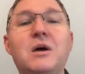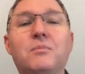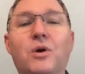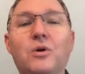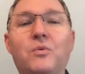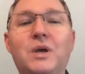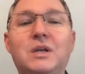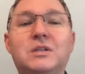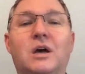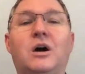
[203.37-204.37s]
per
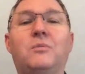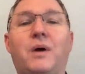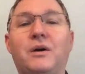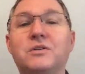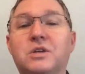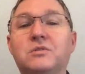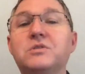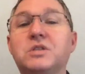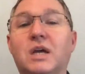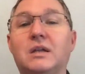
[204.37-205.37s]
week to help Iris
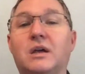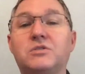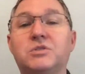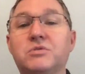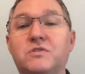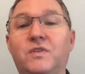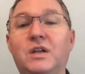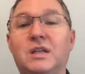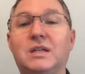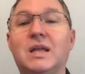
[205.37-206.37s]
understand how she was
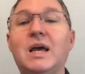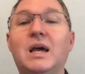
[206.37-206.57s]
feeling